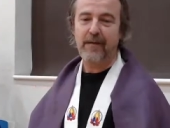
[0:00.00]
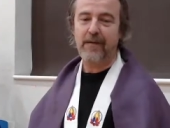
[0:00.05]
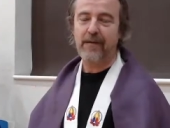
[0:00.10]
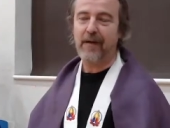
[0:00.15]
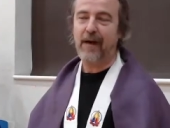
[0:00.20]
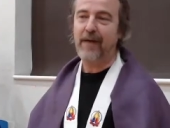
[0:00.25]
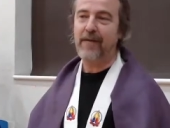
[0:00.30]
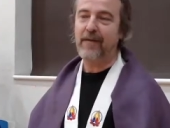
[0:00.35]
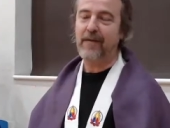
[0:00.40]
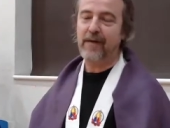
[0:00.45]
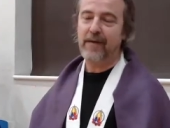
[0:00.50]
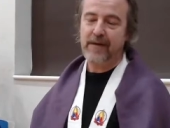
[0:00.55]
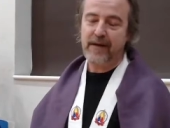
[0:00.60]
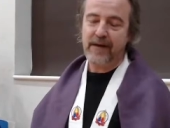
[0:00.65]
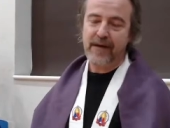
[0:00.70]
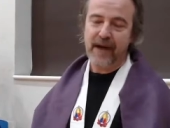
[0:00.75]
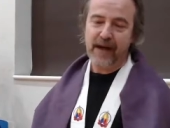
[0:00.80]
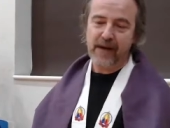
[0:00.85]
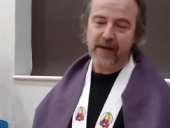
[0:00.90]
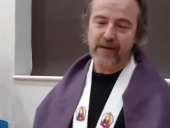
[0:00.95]
And the
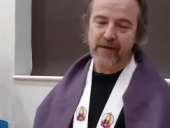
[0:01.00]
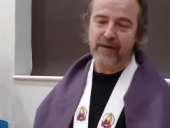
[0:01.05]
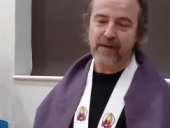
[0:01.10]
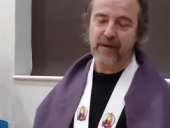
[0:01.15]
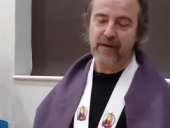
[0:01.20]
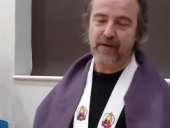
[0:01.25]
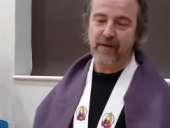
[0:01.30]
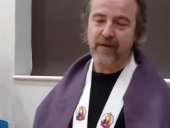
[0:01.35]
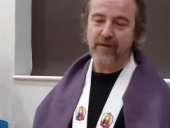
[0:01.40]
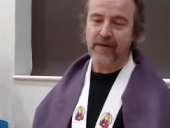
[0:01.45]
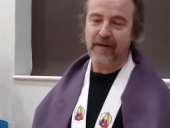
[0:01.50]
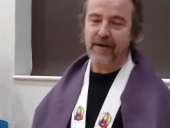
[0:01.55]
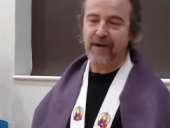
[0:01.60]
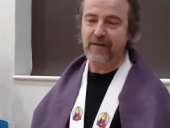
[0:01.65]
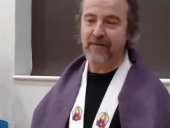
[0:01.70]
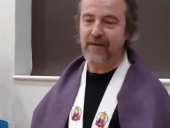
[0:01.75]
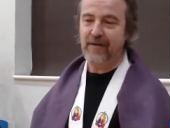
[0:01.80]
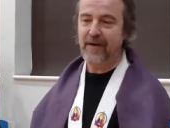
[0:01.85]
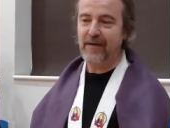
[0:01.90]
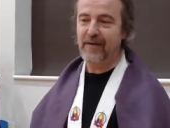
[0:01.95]
analogy that's often
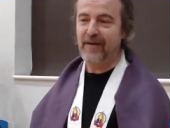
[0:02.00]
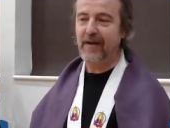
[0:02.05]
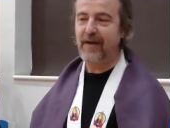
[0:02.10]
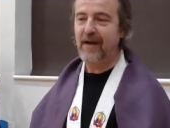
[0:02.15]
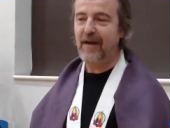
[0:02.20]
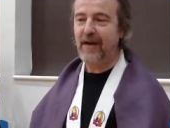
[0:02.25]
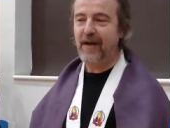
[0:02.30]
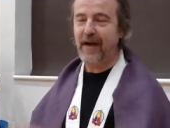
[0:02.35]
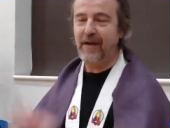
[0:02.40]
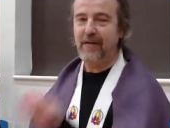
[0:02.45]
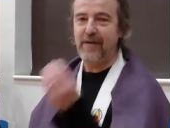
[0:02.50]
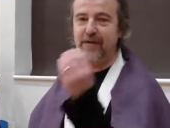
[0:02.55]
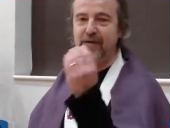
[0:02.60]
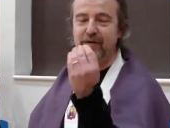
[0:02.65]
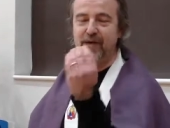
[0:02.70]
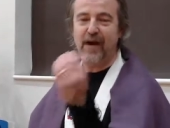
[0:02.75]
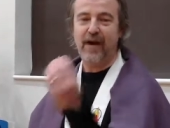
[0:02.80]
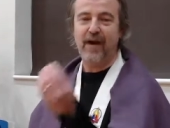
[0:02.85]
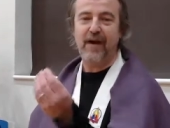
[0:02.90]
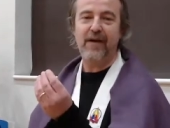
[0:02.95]
given is of a
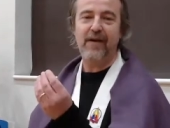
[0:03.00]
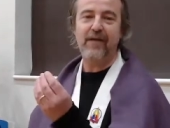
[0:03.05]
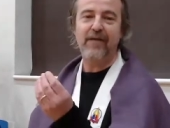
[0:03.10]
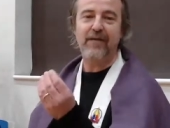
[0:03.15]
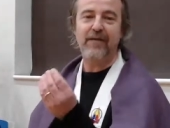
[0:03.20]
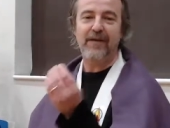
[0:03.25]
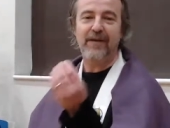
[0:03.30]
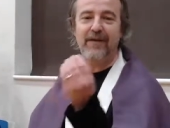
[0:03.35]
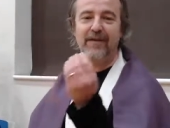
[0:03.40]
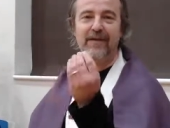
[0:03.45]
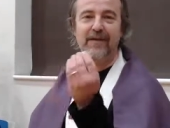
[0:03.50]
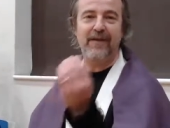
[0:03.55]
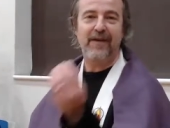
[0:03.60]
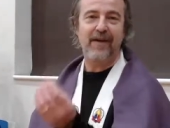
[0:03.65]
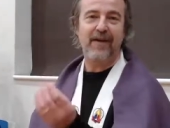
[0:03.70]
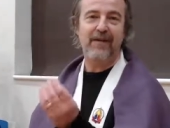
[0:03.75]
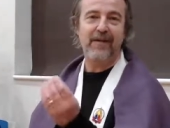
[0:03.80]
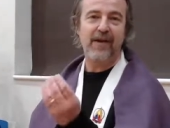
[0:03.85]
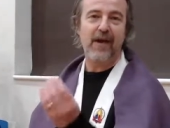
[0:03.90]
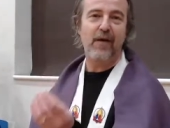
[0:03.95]
child
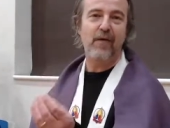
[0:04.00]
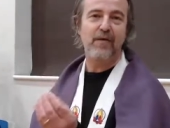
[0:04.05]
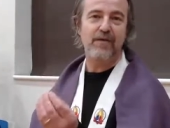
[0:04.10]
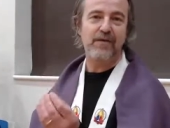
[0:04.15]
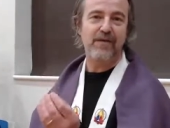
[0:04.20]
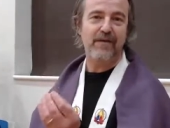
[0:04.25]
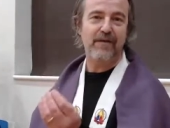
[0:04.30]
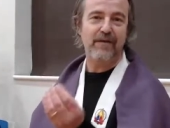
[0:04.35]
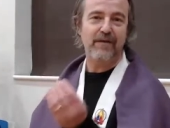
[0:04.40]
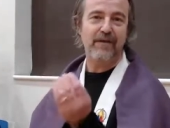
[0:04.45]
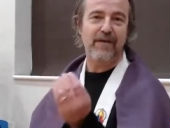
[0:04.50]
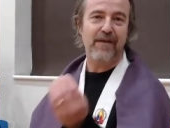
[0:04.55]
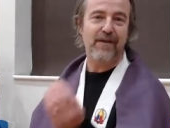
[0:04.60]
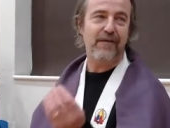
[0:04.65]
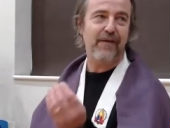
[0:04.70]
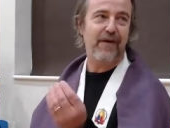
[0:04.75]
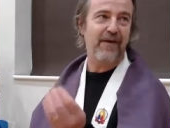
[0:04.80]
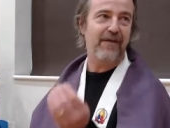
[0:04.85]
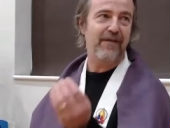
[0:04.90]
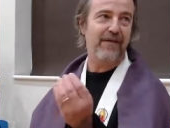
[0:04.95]
seeing the ocean for the
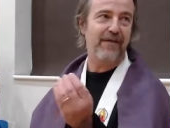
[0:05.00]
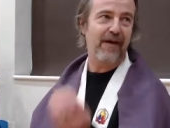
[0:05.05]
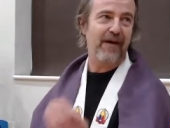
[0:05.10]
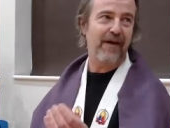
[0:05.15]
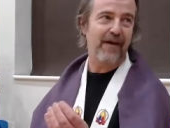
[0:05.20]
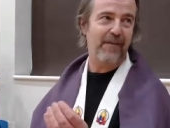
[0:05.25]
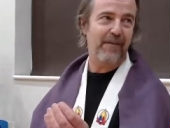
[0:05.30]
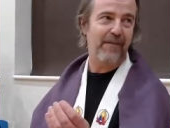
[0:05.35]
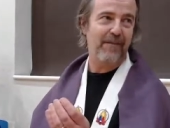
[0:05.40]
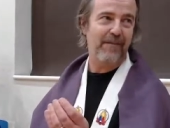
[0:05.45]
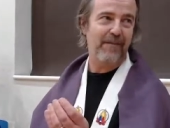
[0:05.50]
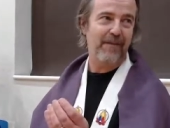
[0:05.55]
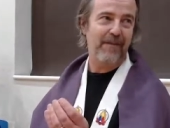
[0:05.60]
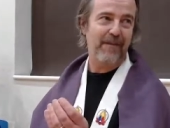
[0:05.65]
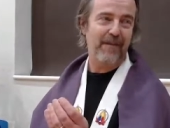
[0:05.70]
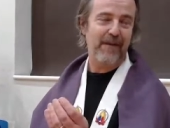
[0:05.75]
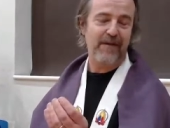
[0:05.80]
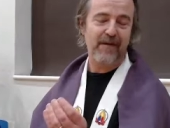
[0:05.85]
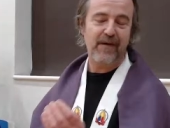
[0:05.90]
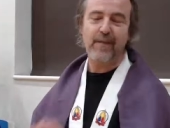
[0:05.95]
first time.
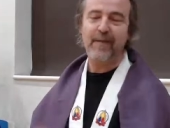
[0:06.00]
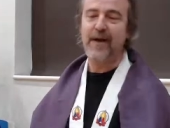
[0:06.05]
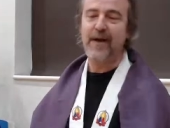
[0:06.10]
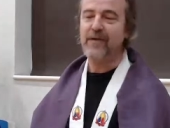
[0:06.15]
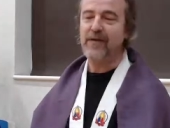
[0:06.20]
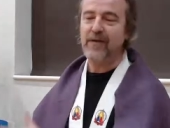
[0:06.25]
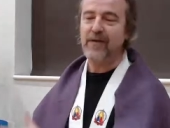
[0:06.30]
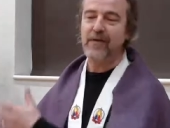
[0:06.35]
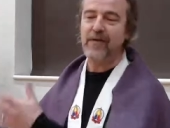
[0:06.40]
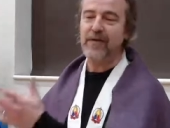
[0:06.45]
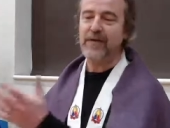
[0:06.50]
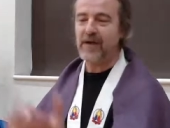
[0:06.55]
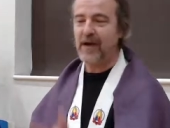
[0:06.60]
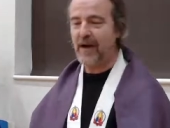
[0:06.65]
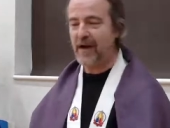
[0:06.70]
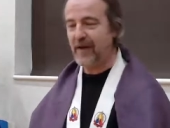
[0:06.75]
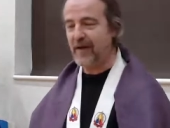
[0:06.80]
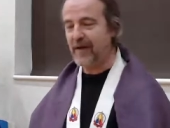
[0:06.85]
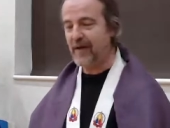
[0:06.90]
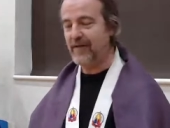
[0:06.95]
So imagine you're a
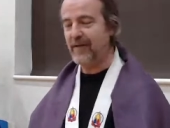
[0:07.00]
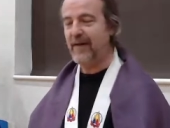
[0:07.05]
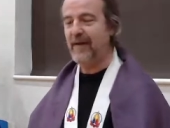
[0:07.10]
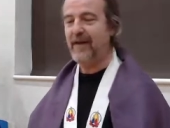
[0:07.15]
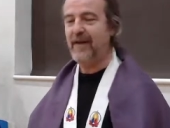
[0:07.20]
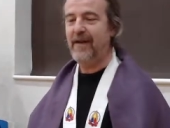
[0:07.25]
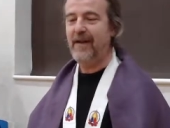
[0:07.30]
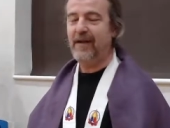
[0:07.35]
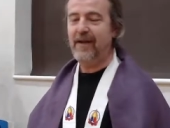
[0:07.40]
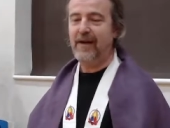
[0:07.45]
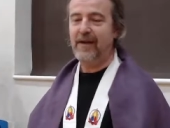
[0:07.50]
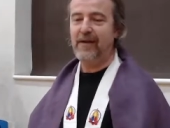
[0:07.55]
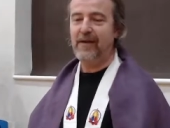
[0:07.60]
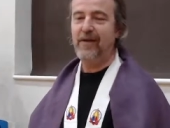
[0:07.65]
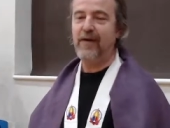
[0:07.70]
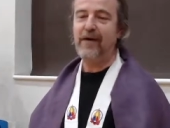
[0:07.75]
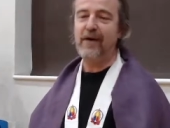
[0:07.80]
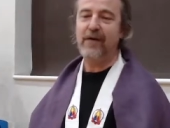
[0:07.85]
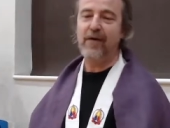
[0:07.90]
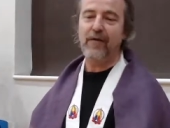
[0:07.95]
child, you've
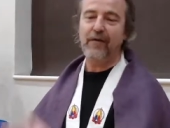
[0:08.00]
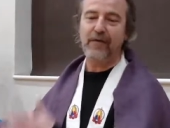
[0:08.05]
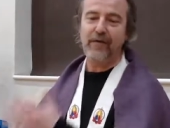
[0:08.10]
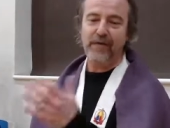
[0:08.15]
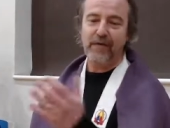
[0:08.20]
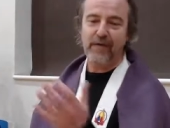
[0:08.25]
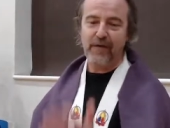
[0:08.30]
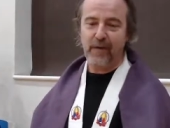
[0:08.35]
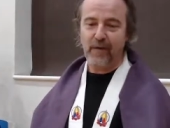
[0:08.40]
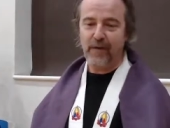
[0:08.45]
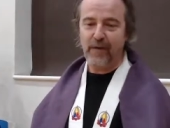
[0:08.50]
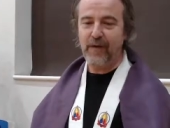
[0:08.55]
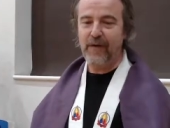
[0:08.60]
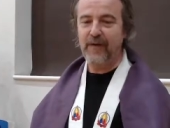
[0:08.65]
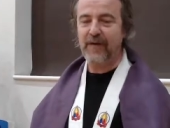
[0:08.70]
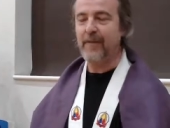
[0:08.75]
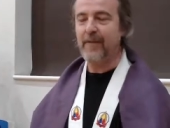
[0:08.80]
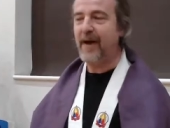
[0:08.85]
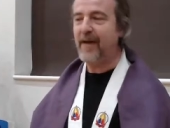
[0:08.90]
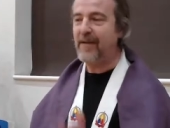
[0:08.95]
heard lots of
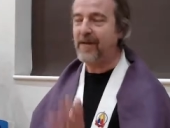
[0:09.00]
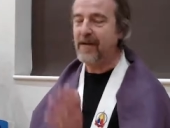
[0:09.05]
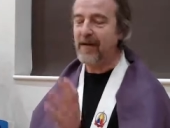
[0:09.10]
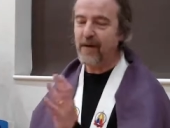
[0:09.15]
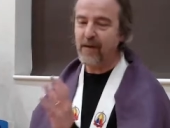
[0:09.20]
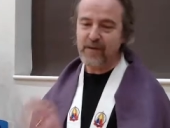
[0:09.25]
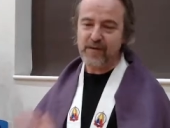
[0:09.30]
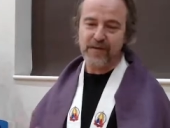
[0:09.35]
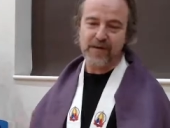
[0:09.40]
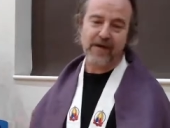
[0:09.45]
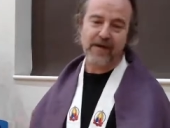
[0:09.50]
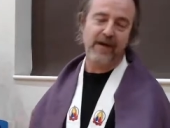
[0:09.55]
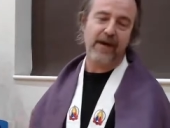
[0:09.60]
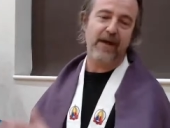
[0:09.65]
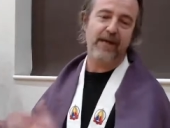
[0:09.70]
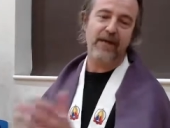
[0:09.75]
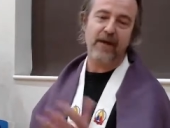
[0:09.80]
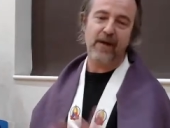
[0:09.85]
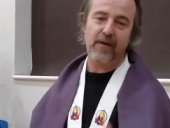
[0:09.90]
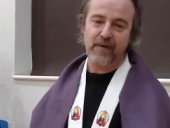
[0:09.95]
stories about the ocean, how
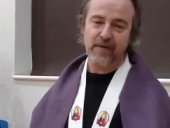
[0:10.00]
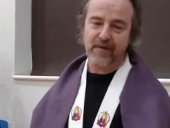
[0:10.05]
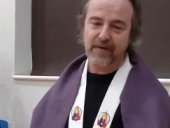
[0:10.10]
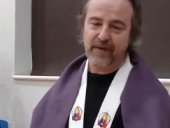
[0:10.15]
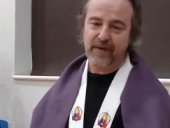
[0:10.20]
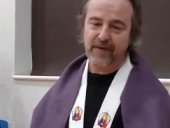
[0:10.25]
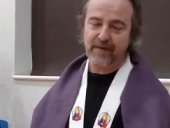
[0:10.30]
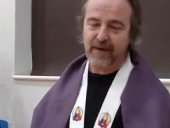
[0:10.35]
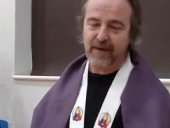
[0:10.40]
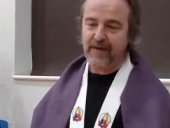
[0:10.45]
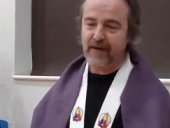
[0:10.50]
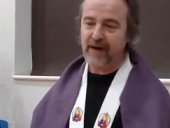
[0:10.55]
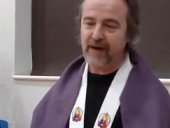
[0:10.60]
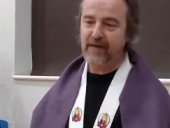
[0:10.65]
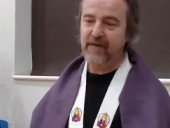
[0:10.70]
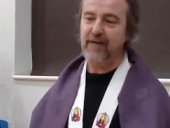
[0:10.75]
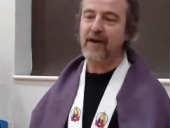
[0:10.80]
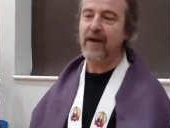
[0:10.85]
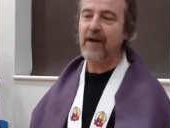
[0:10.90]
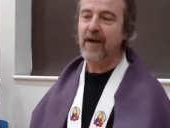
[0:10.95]
the ocean's so
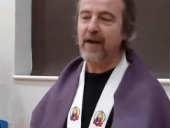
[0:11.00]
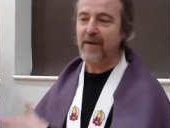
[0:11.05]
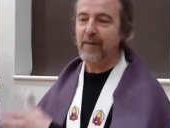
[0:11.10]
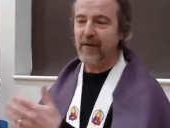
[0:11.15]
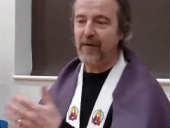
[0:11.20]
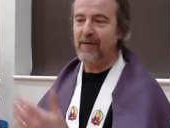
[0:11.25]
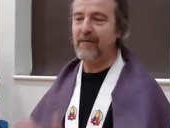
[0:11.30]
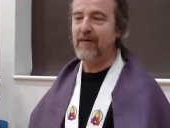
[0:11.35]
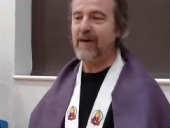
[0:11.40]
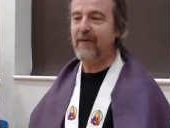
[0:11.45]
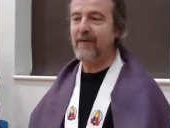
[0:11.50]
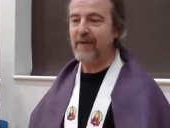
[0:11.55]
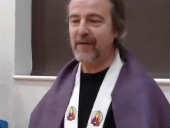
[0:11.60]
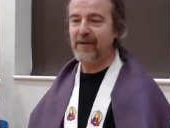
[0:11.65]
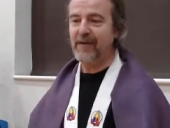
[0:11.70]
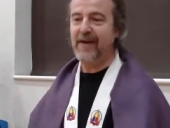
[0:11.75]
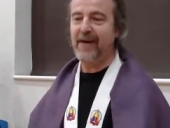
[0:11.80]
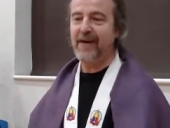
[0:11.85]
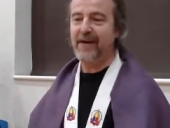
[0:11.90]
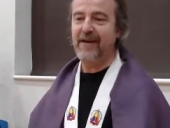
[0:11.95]
fantastic, but you've never
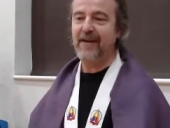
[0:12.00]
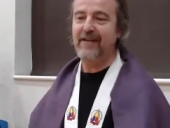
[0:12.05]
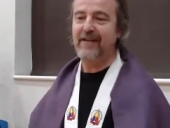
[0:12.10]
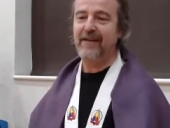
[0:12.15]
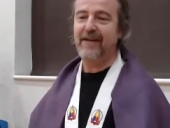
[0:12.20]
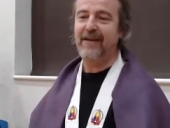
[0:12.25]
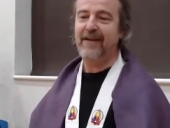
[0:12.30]
seen it.